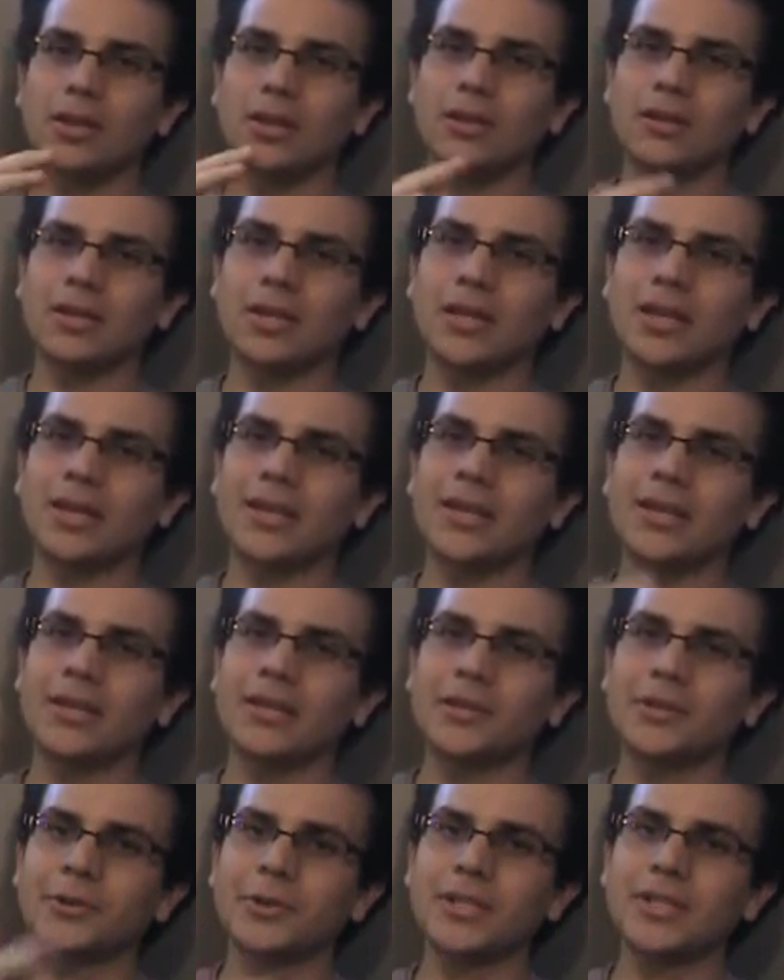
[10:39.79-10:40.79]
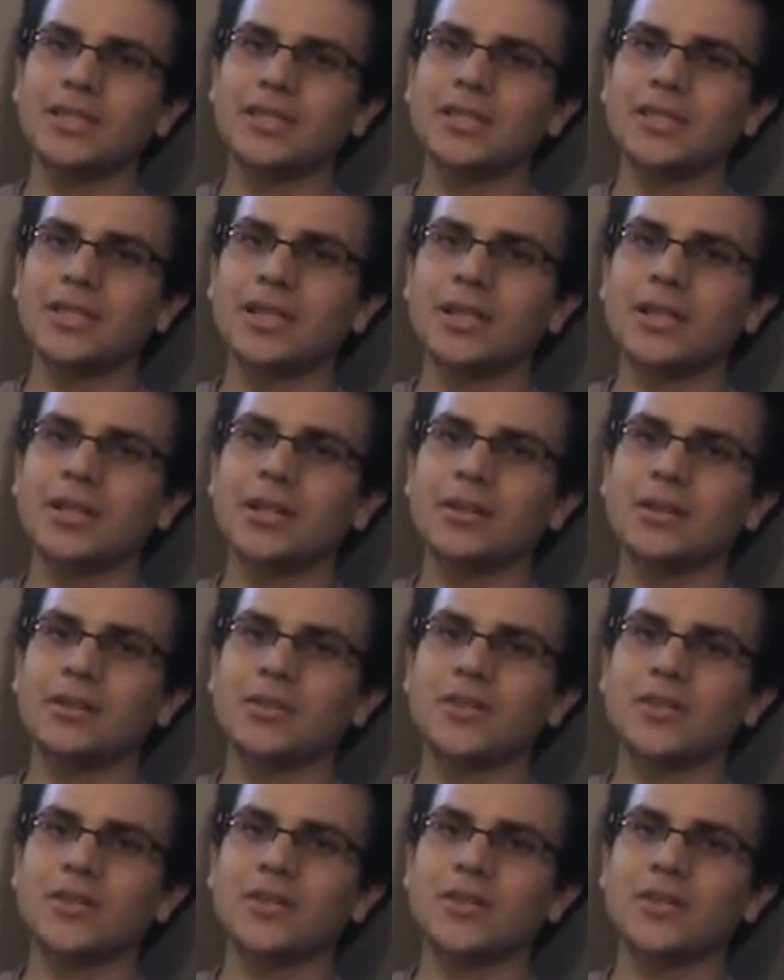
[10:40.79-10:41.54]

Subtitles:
they increase their